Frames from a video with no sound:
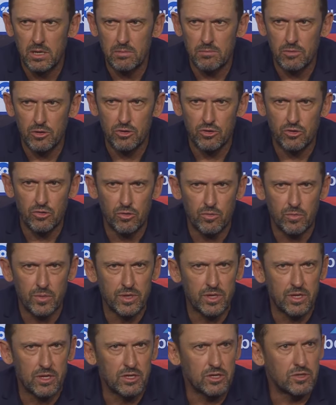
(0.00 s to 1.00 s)
I'm not sure
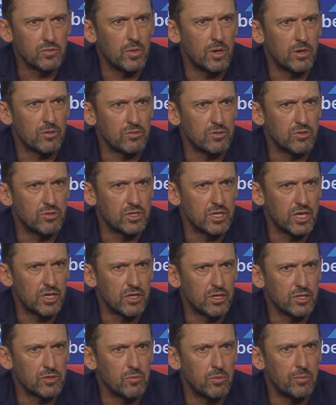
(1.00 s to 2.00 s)
whether just one or two
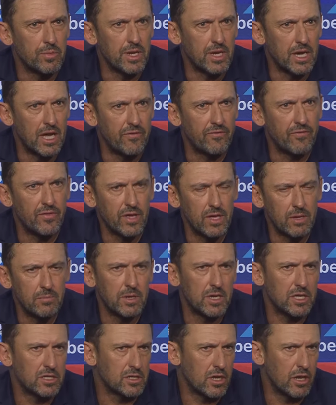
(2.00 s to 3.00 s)
sessions will be enough for him.
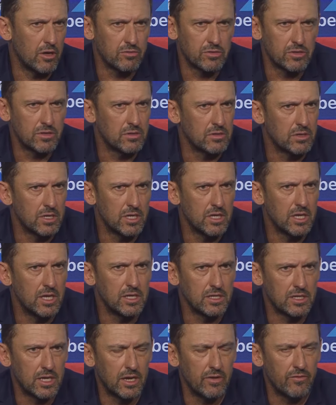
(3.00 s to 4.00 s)
But he's close.
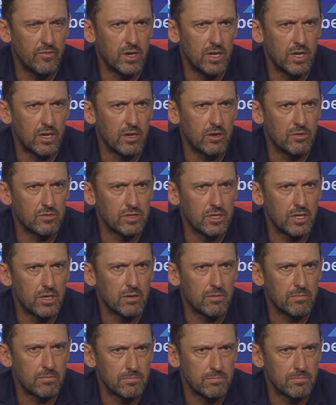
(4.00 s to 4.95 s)
He's getting really close now.